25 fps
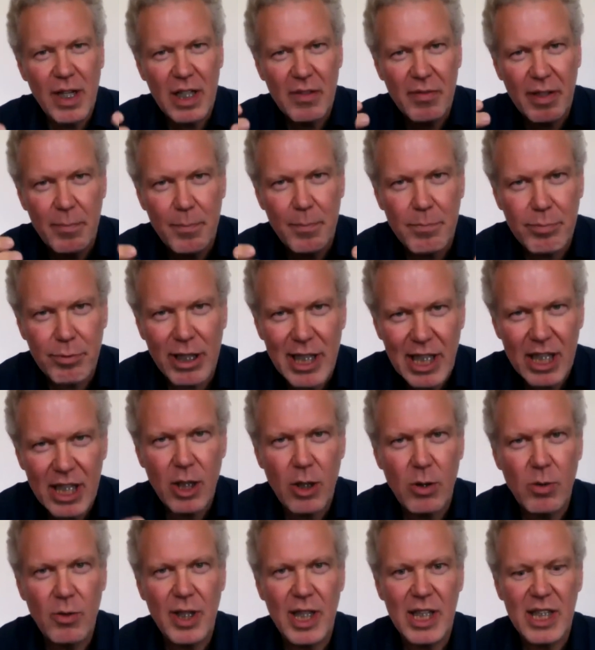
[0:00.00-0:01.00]
effectively
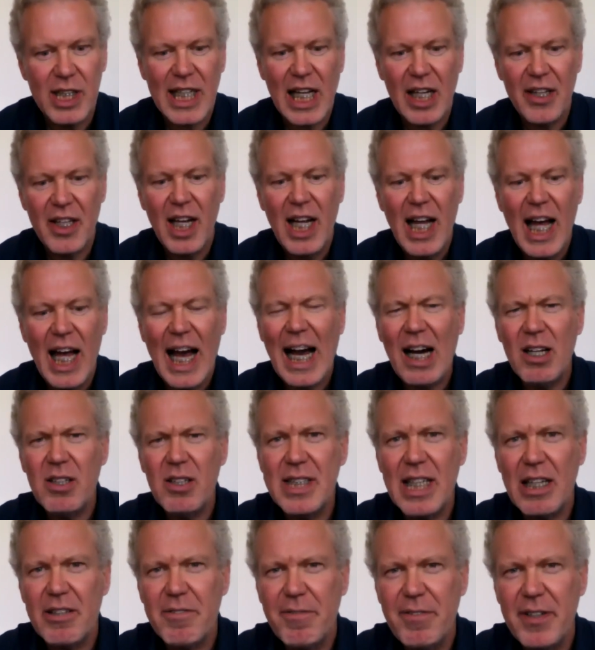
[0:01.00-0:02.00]
bringing the whole thing together,
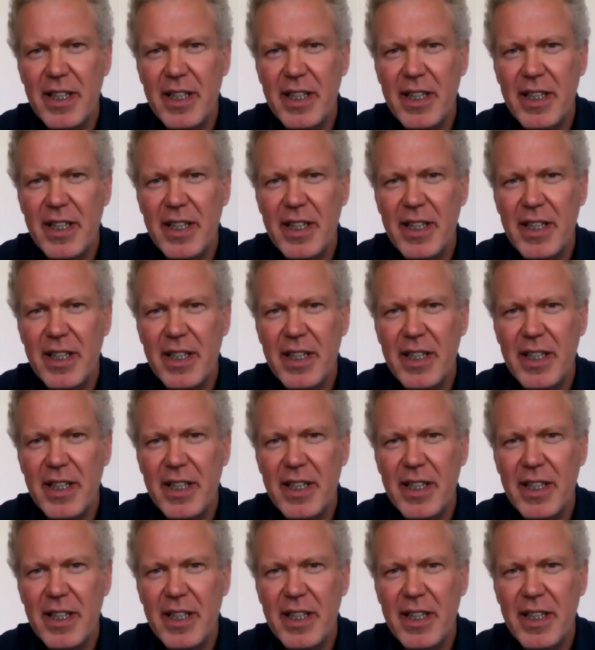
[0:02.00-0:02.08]
how does that